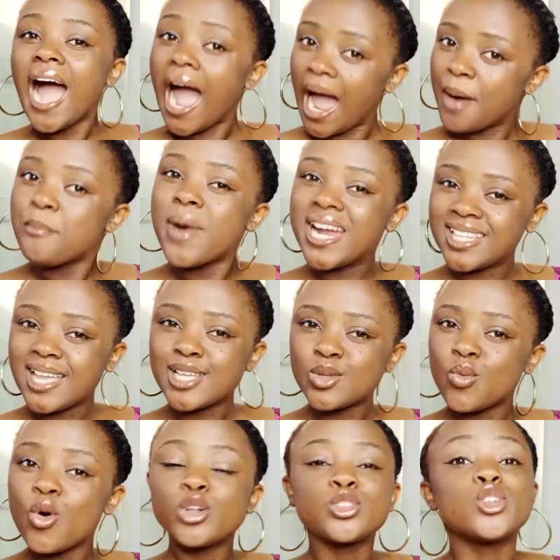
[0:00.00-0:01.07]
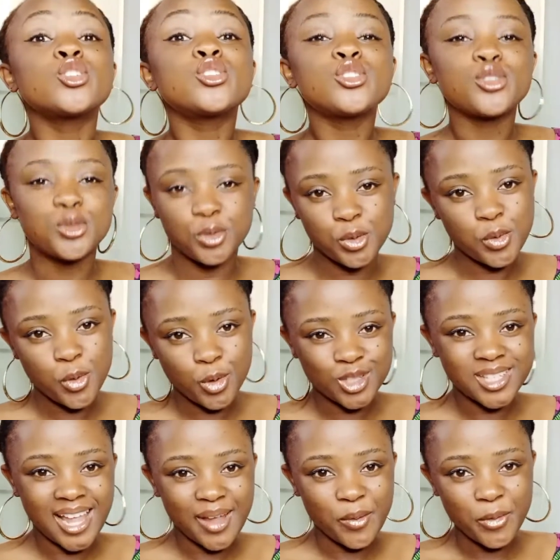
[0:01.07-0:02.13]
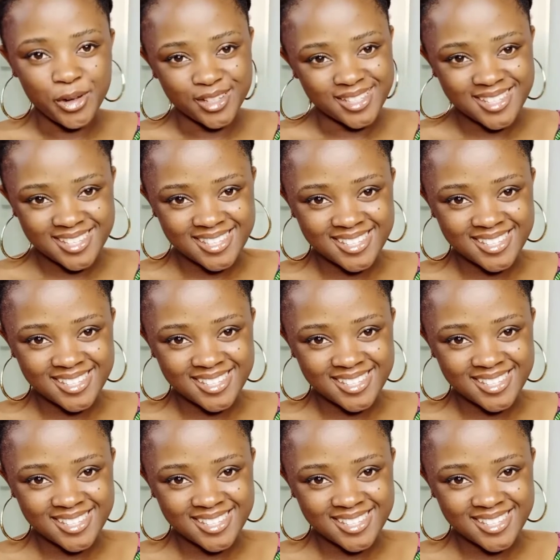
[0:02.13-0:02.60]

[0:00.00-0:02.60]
I might as well just do what I want.